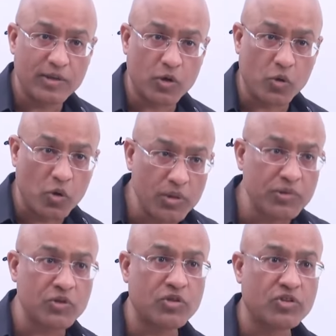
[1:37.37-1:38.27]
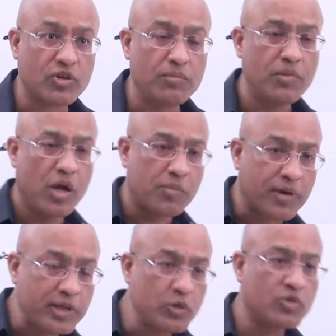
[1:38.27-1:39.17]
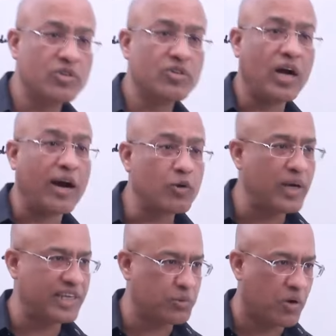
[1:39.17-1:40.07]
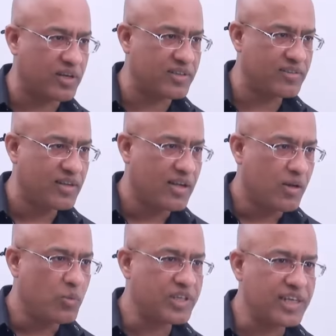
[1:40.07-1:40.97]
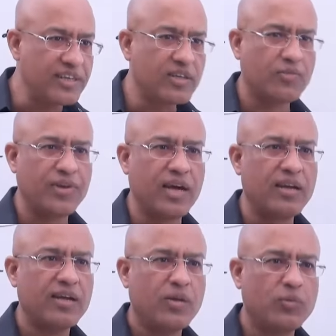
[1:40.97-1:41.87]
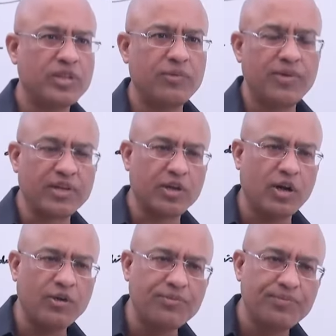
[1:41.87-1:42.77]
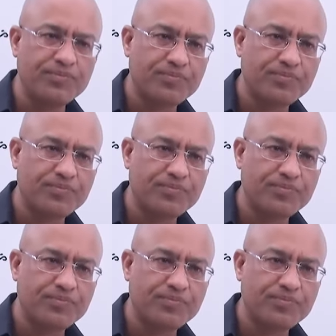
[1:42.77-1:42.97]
Your own immune system produces autoantibodies which interfere with the function of